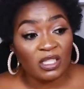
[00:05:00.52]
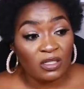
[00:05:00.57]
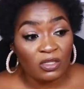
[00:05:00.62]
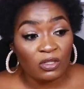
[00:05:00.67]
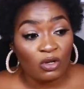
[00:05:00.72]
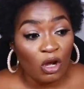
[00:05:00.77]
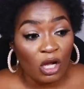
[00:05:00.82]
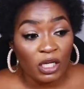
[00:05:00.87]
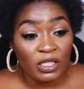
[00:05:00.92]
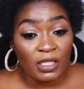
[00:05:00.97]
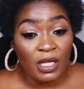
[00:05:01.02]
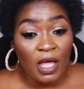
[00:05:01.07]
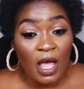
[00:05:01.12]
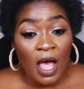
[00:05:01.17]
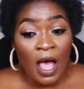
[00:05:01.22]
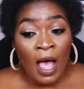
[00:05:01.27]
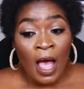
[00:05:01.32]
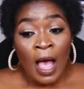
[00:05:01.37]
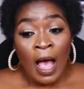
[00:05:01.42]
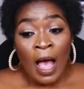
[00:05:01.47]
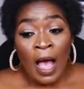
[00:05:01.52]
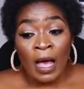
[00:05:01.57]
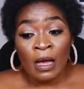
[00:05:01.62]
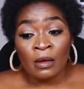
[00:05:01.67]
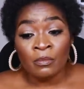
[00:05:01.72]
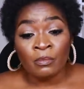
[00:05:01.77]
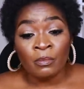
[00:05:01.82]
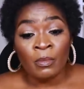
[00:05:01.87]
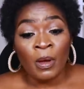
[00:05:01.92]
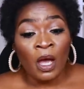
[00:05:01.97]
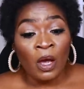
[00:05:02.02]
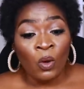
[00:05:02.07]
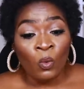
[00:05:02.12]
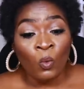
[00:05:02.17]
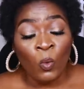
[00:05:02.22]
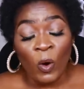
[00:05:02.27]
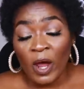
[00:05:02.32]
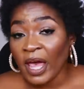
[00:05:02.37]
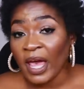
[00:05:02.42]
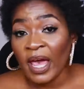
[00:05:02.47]
just not
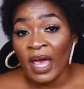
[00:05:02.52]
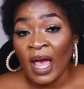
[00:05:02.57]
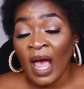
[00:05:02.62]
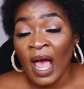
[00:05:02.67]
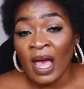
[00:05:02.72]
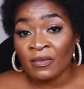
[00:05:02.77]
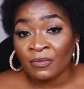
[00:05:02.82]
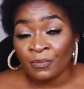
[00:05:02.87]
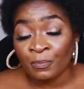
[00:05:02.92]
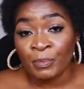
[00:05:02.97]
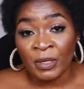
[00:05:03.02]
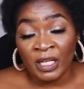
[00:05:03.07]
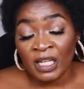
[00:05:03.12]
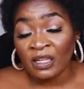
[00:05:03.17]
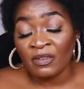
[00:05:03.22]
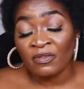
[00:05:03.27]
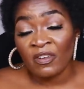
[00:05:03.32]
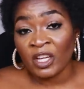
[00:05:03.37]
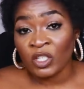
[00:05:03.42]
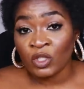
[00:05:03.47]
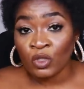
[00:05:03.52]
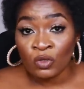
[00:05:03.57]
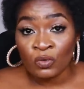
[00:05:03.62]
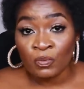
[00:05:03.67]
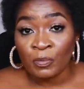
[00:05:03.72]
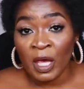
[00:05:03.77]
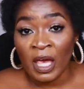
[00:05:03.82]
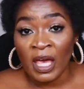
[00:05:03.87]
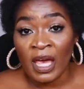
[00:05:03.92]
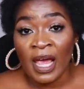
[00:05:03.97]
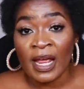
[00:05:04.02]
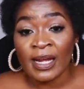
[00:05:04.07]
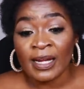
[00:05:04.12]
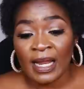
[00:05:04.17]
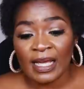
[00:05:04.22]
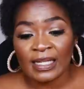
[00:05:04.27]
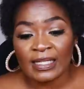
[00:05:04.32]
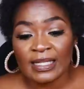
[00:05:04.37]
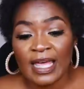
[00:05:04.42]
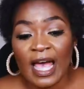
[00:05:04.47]
where I believe I should be.
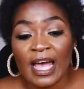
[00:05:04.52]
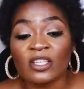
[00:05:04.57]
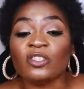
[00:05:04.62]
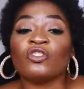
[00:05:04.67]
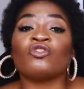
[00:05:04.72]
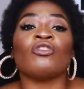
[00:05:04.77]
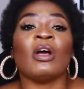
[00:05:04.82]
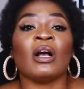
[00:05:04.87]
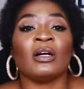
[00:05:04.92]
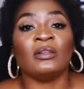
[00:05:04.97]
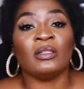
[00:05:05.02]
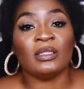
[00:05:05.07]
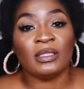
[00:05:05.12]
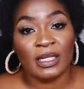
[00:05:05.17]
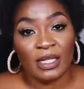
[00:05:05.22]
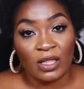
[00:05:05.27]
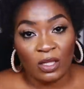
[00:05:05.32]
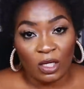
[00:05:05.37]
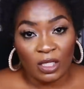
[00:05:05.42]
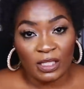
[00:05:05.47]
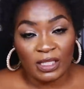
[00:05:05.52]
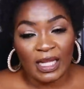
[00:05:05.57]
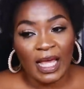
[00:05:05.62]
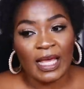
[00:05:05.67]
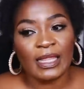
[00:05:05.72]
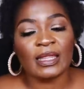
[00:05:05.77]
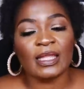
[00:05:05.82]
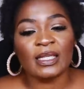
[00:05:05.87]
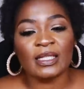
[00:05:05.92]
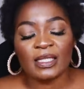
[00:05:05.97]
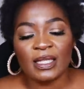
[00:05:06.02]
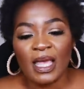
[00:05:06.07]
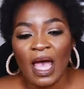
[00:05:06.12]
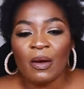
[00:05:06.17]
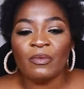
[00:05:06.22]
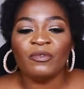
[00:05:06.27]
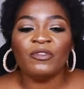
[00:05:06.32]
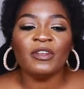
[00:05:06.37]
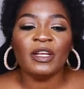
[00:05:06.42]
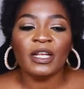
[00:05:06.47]
And last year I struggled a lot, and this year
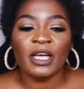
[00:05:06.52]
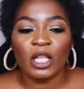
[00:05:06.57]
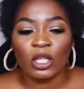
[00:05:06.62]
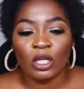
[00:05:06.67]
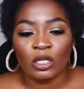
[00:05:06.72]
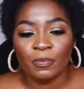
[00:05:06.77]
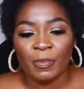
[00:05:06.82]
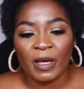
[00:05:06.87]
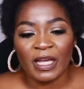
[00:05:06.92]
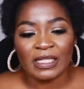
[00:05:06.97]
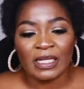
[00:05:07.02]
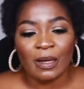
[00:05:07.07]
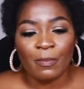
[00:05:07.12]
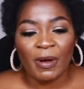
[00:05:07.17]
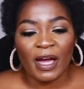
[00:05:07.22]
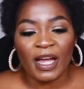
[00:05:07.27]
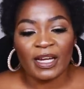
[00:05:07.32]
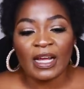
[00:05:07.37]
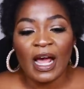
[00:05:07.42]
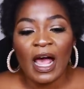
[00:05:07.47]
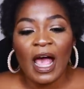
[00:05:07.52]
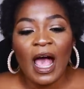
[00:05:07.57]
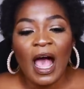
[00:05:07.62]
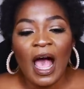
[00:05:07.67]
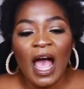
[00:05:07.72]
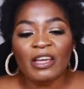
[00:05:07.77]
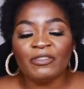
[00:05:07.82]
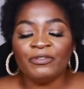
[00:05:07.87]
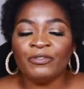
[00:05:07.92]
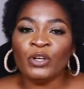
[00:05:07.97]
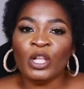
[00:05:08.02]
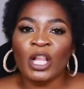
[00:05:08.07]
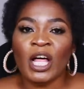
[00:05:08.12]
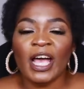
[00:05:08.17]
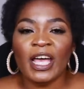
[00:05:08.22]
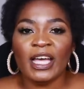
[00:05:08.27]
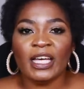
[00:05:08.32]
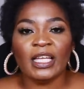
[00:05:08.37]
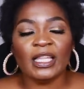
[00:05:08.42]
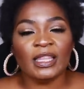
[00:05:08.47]
I'm feeling a lot better, but I feel
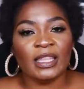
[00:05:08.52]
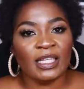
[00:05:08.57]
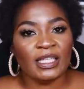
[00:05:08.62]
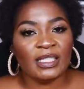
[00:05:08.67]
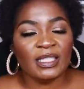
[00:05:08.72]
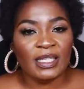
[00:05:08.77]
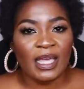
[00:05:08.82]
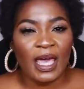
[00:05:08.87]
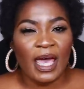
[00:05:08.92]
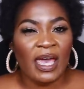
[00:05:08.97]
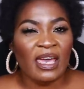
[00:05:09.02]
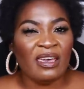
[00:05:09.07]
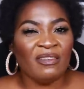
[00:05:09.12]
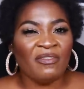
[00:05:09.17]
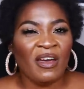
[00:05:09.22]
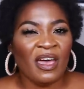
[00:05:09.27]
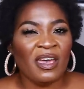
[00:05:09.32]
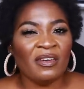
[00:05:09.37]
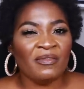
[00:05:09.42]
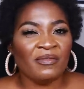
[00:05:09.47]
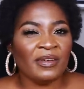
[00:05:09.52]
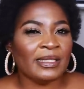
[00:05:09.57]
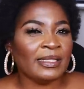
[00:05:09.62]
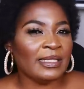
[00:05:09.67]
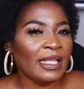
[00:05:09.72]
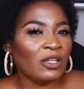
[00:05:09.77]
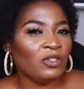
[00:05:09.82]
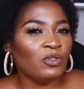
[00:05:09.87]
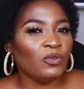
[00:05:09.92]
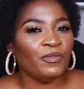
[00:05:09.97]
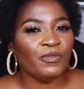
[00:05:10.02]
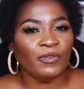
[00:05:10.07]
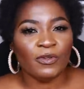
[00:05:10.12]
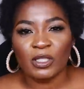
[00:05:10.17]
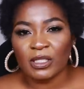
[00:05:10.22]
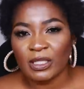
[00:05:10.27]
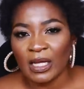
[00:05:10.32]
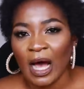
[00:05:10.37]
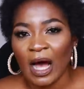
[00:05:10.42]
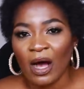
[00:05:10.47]
like this year if I ever start to
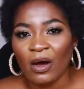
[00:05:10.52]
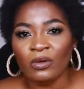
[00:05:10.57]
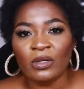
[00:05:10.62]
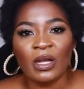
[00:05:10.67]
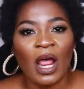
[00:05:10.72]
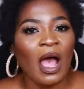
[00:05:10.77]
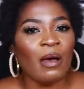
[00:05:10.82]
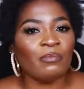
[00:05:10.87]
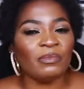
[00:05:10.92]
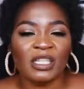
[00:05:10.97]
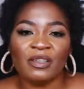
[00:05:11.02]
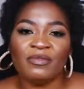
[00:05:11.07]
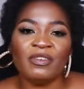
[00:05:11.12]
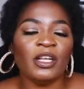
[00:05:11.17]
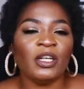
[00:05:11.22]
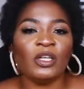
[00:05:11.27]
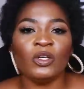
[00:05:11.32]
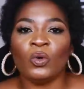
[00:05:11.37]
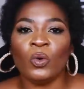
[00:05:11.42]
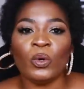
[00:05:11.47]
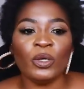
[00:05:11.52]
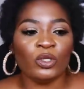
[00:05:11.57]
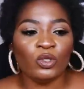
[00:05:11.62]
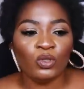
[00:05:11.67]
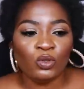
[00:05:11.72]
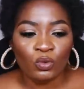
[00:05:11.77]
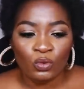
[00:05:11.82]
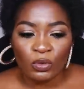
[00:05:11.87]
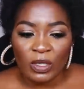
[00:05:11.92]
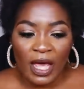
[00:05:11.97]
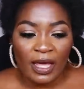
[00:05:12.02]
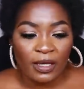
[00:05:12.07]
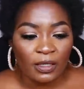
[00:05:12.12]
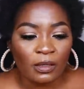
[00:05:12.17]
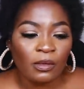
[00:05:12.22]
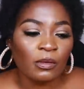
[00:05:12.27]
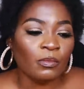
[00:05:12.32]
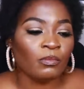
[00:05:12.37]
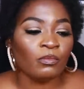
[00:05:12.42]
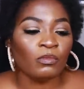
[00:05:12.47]
feel down, I'm definitely going to
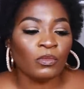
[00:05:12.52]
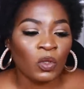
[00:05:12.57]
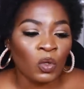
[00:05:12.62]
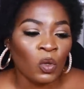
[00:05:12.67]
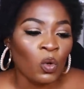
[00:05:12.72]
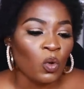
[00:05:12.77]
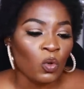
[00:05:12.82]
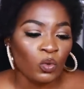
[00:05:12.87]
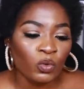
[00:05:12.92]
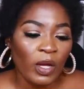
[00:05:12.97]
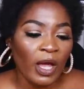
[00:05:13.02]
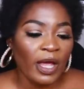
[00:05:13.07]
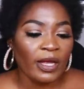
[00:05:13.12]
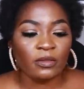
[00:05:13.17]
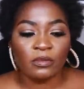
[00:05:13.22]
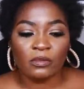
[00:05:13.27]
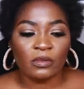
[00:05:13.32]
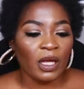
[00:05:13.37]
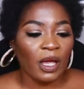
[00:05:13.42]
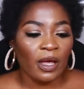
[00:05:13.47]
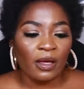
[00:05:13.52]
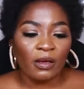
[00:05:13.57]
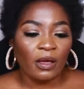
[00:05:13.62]
like go, and